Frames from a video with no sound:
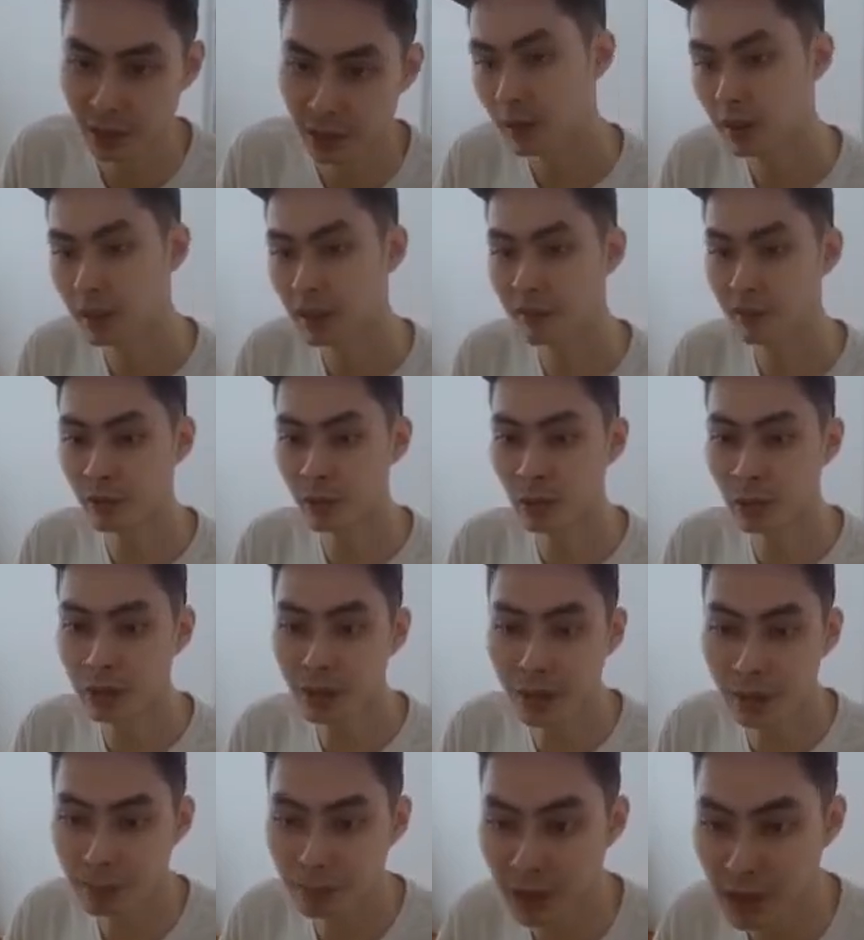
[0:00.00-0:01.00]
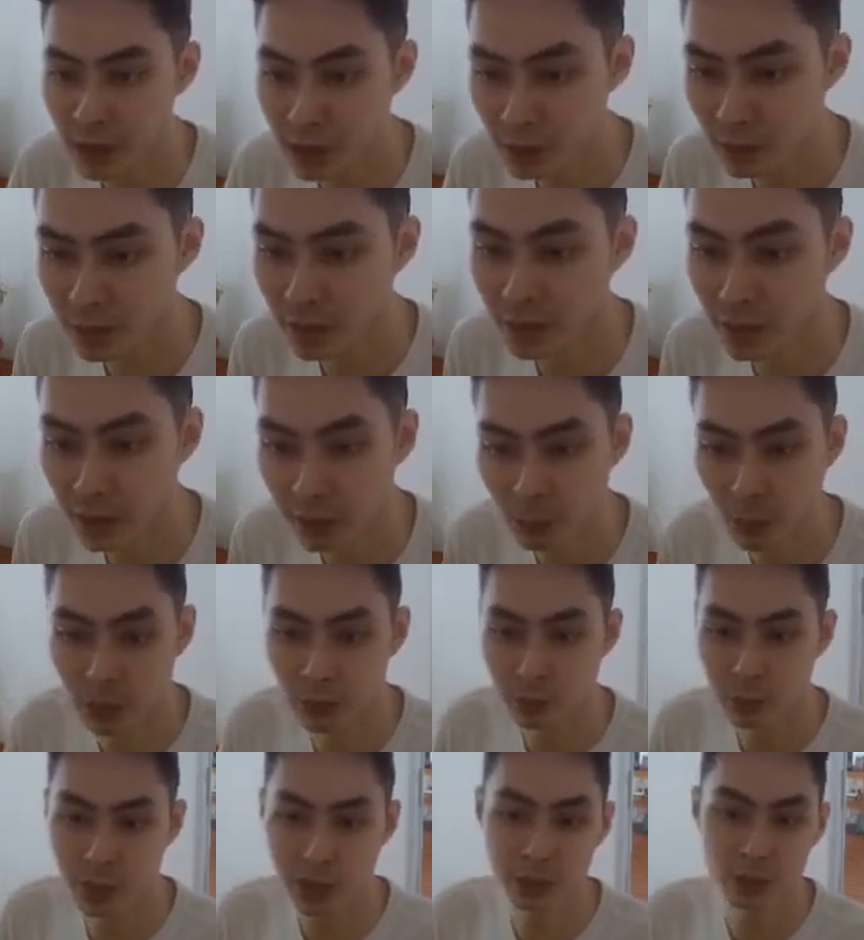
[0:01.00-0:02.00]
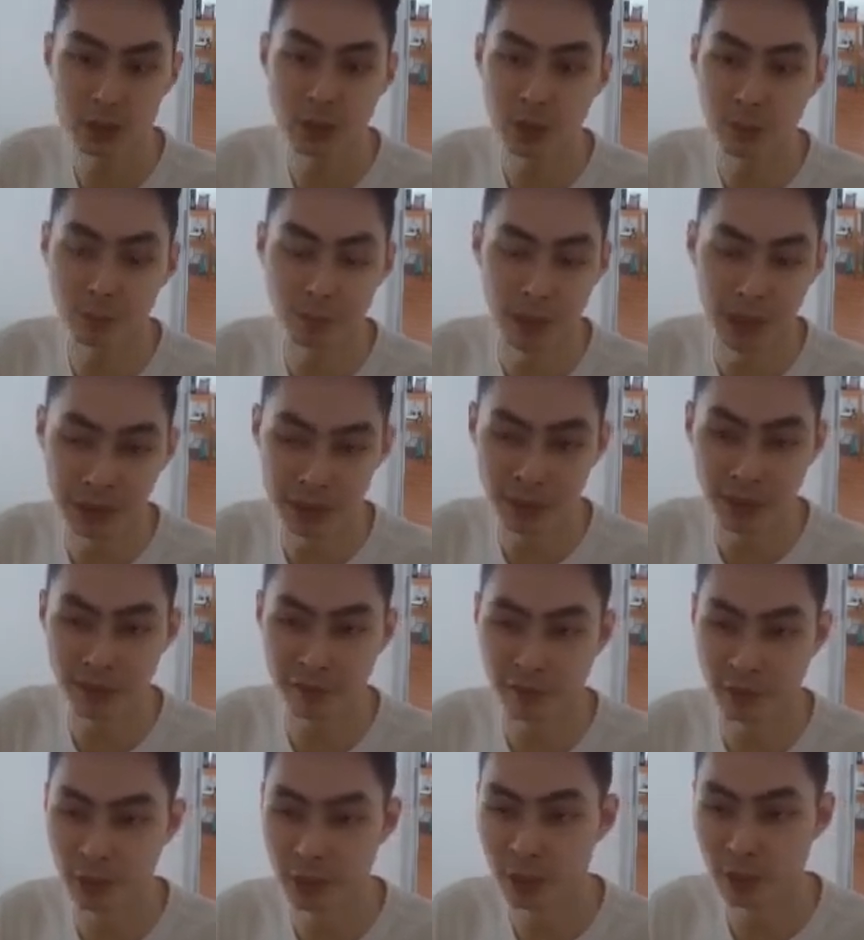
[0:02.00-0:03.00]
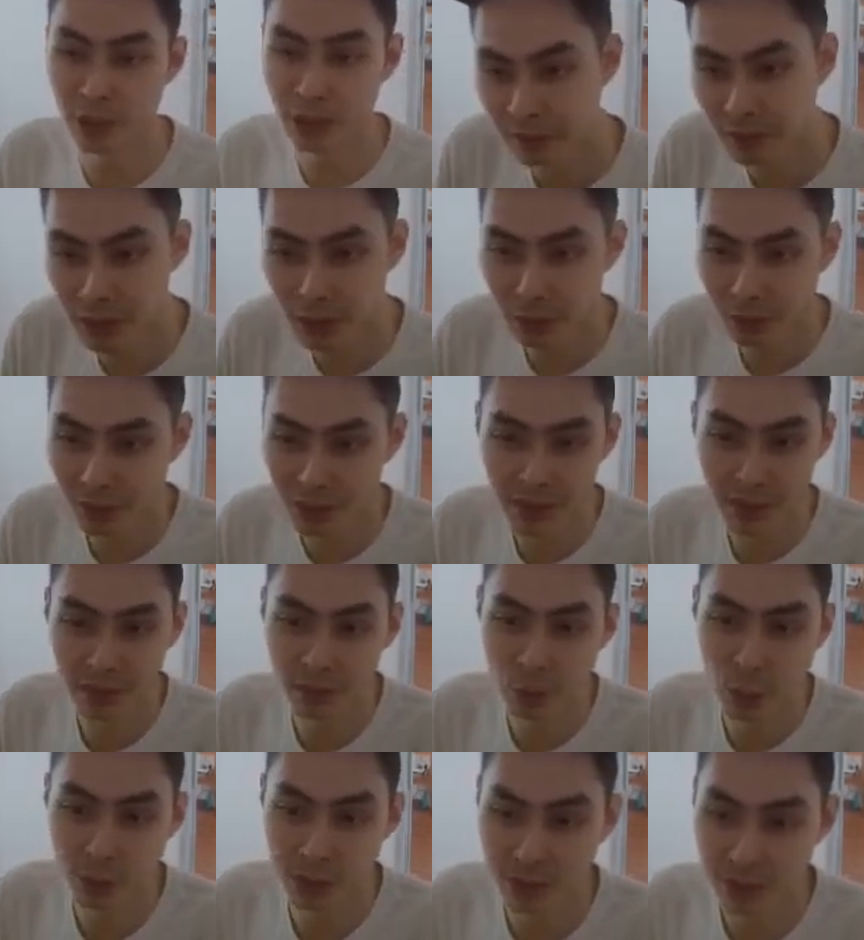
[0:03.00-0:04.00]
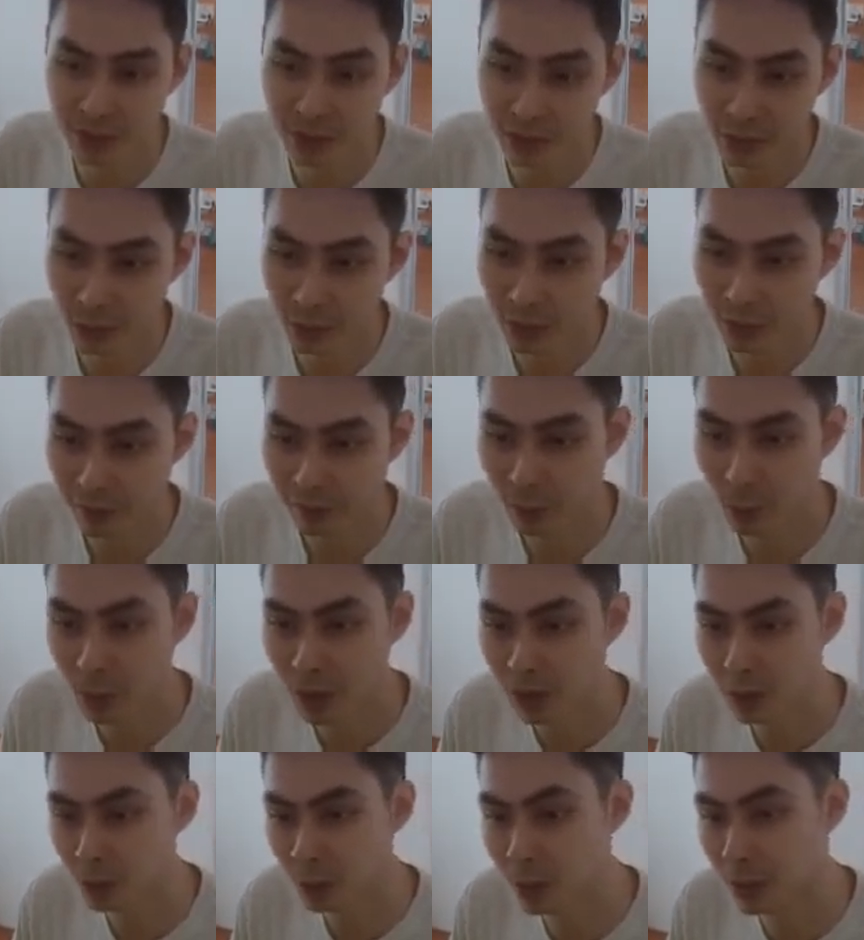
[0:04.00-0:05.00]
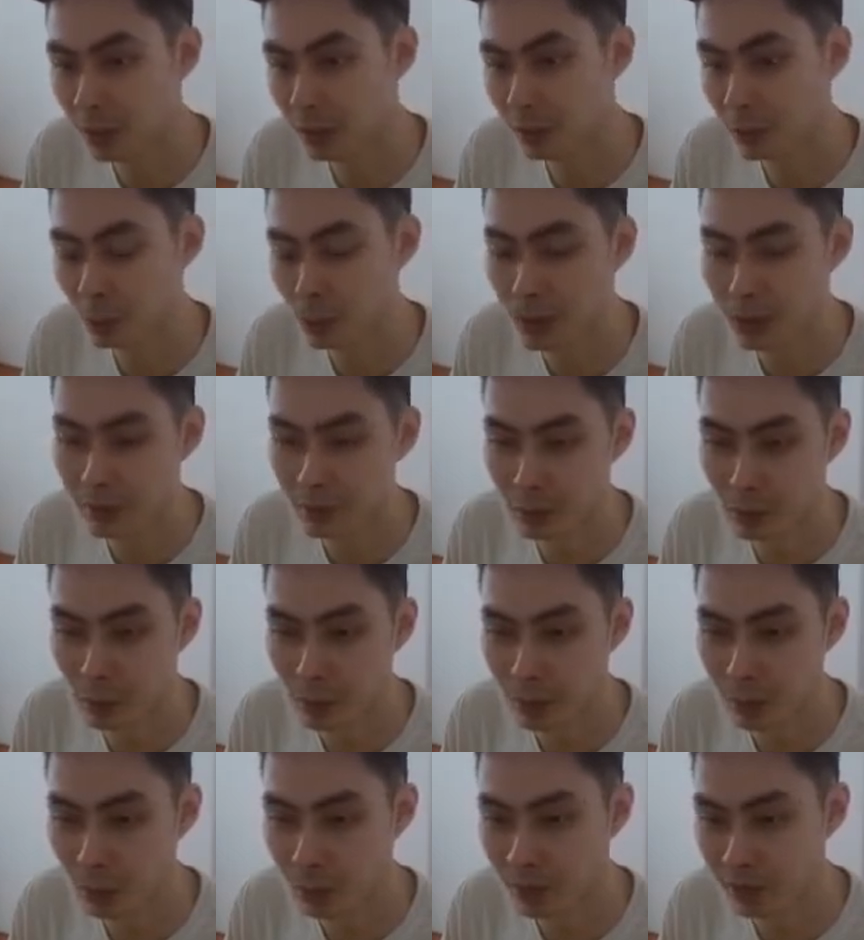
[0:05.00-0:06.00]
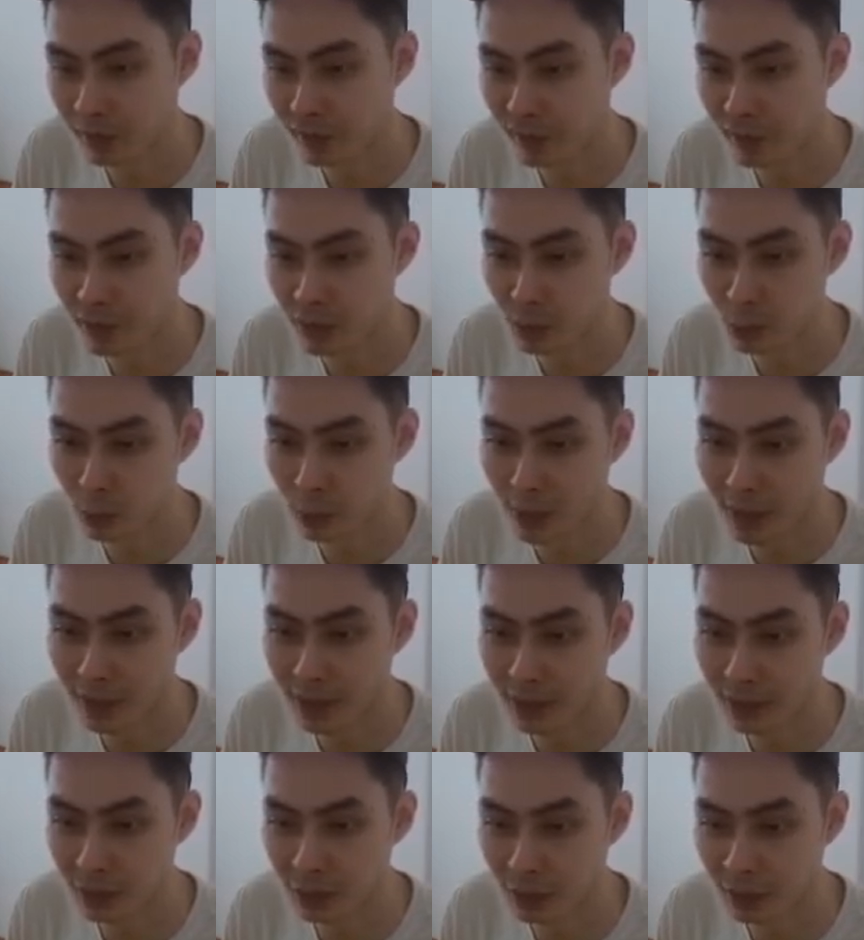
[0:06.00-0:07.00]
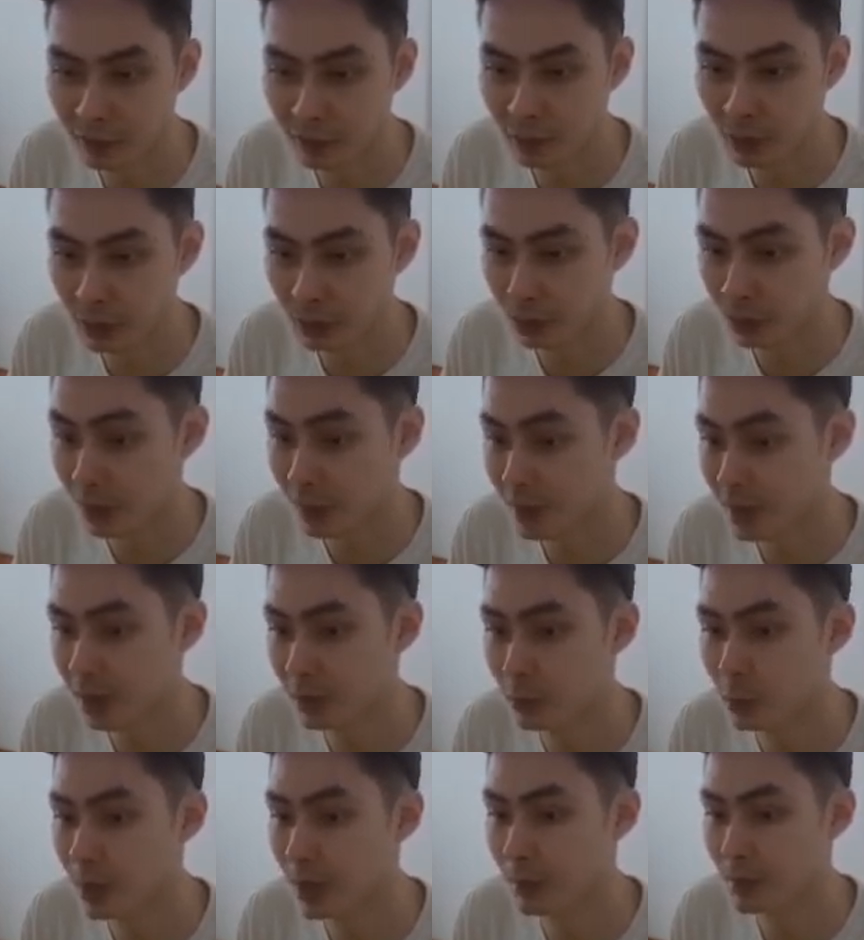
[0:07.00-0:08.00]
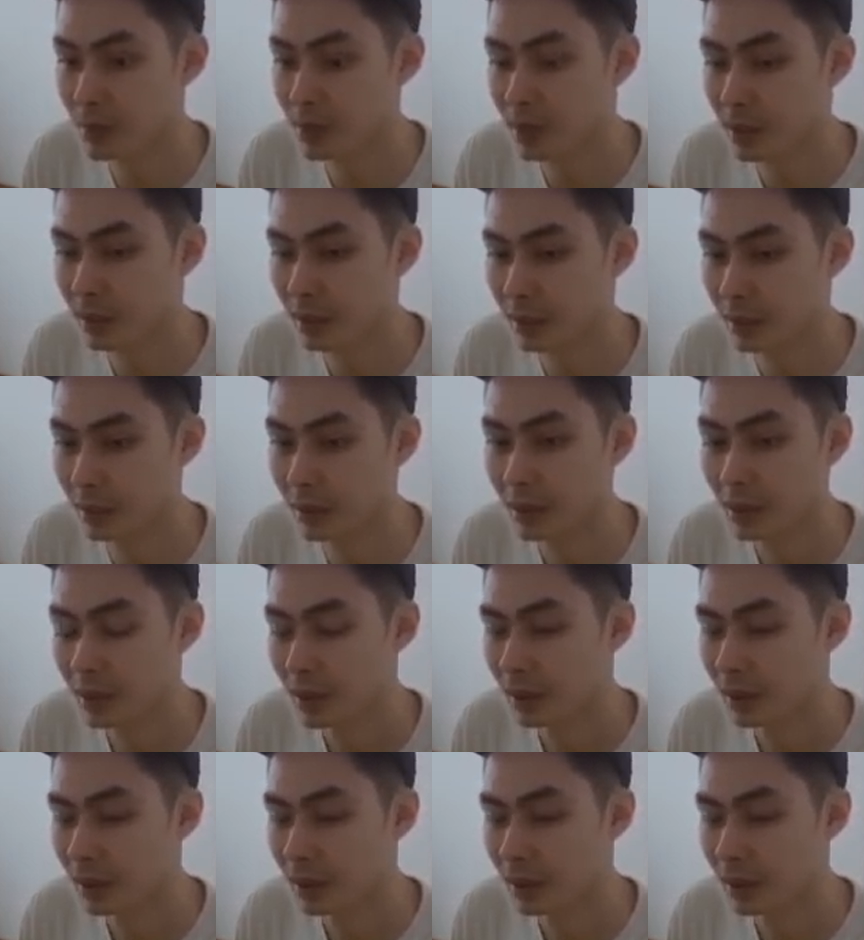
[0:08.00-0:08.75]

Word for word: And if you look at my screen, it would try to complete that for you, giving you a list of choices here. So you have a 101, 101 152, 1834. So that's kind of what I'm saying here.